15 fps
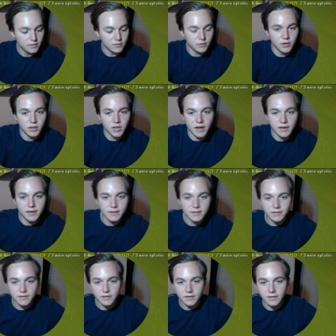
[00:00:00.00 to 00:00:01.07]
So good luck.
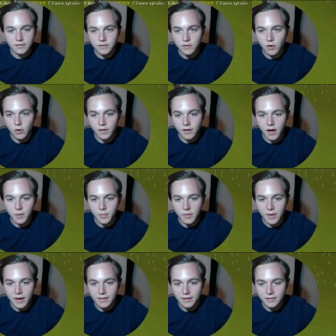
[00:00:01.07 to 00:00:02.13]
He's he's skulling on
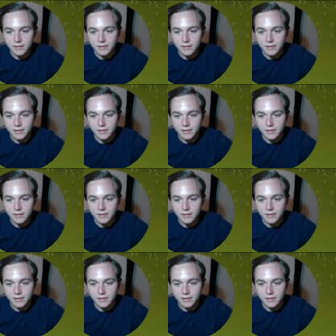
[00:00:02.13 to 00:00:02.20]
me, man.